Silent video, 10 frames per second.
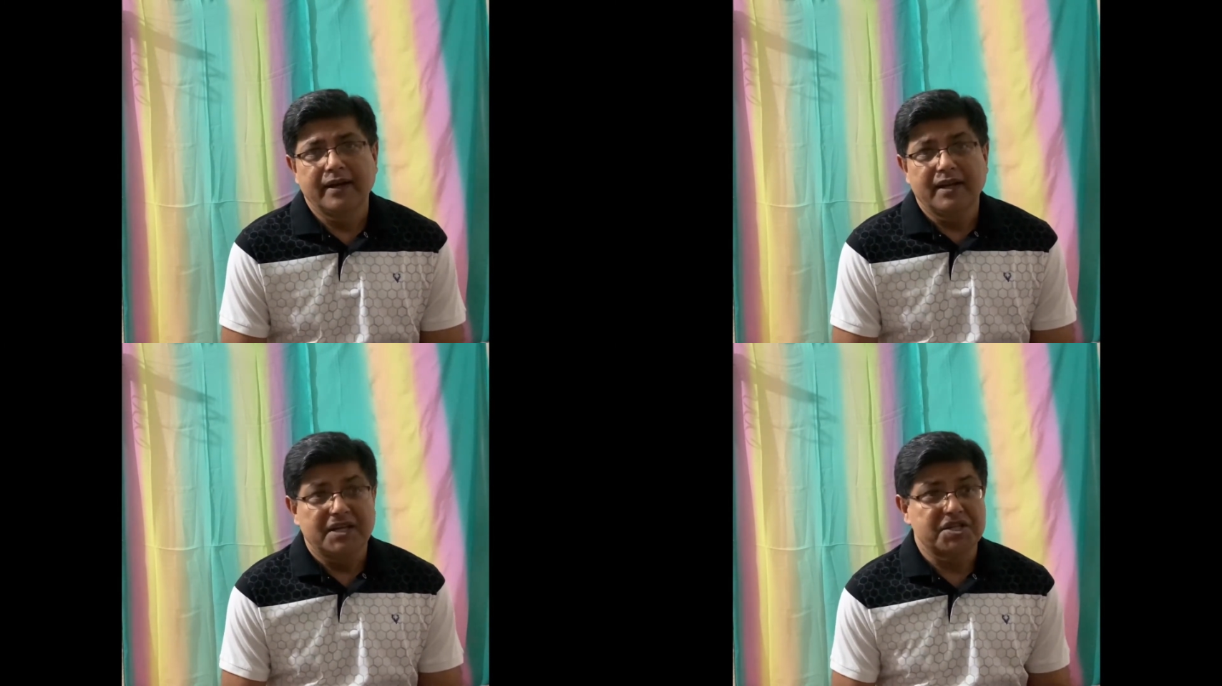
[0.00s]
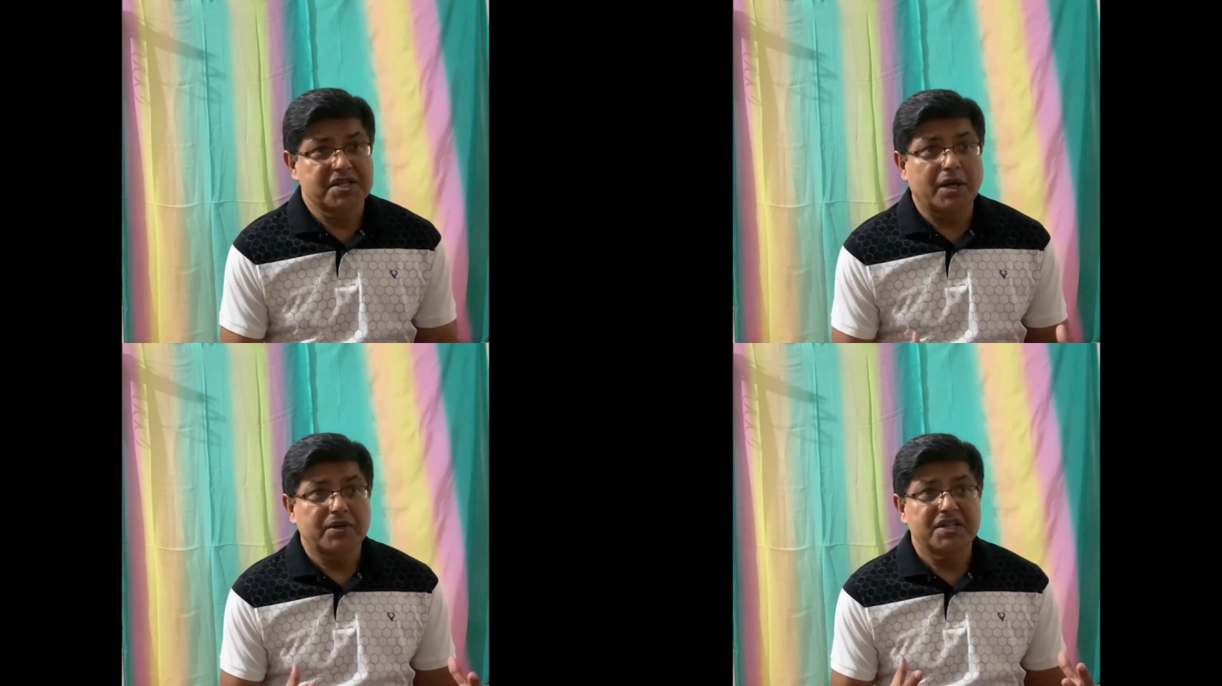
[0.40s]
He
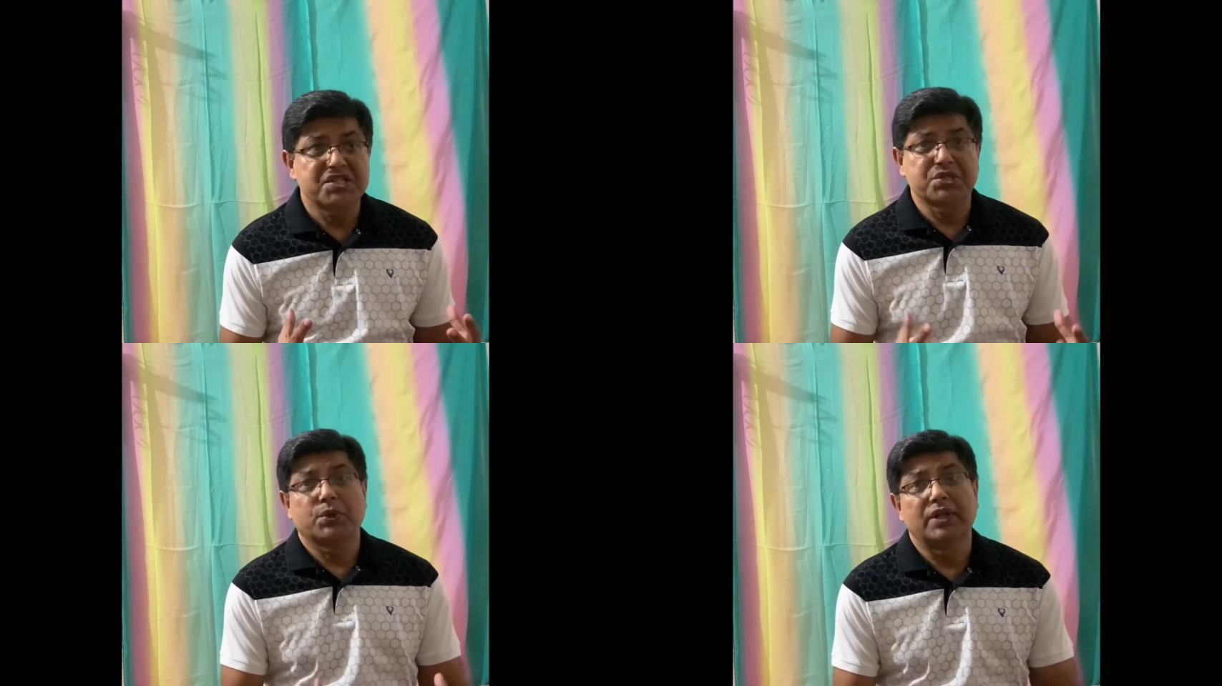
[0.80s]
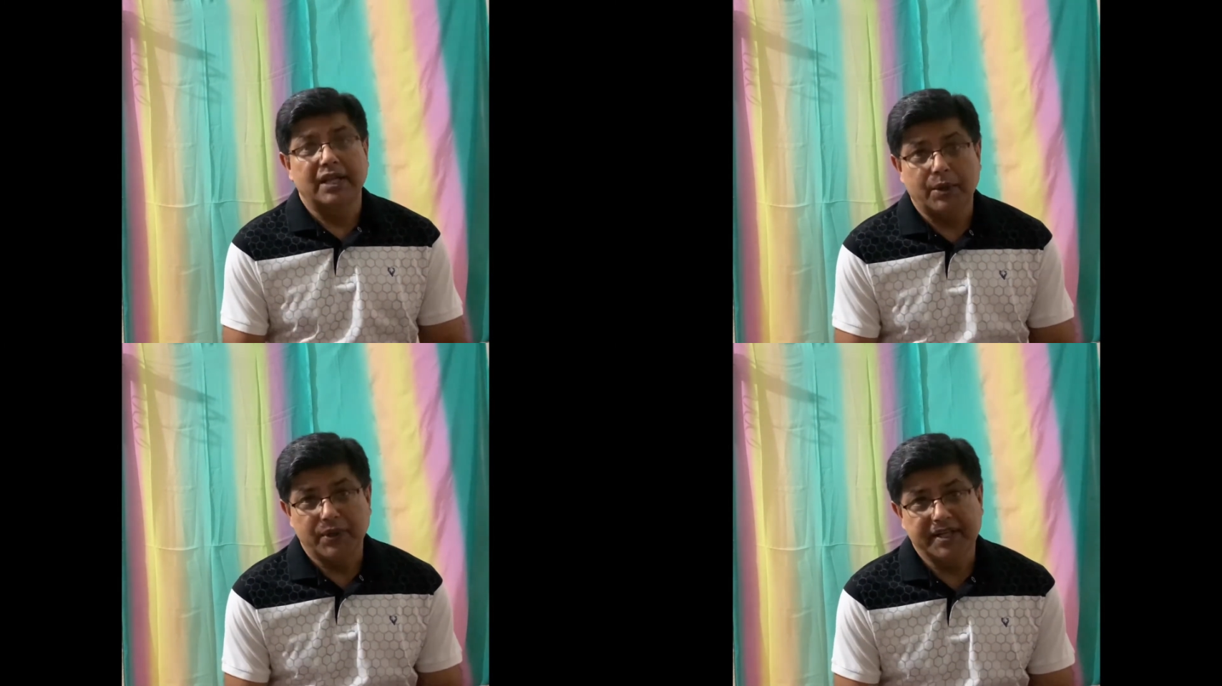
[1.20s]
shouted so
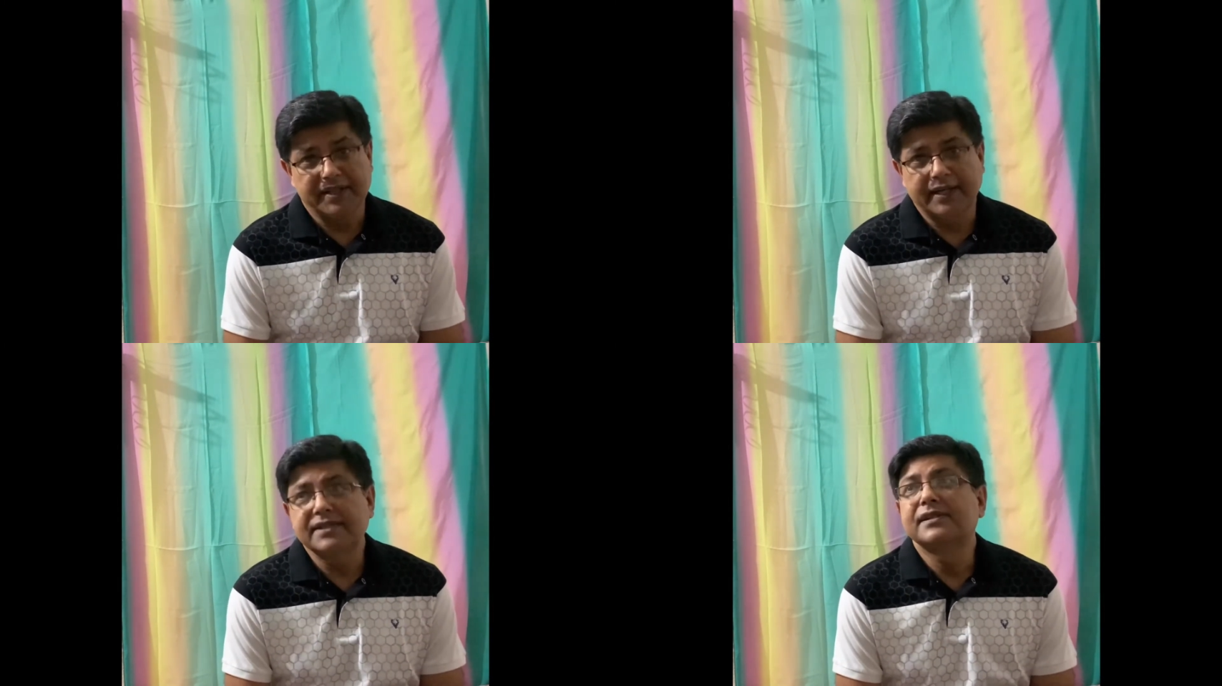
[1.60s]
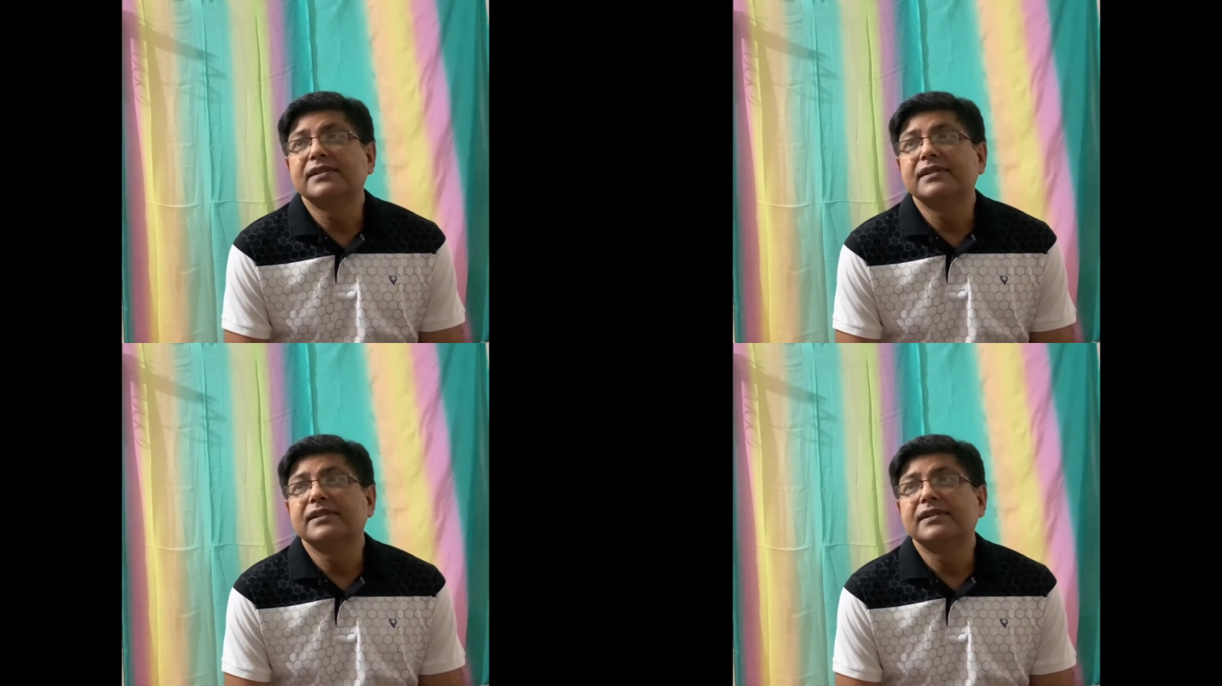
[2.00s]
loudly that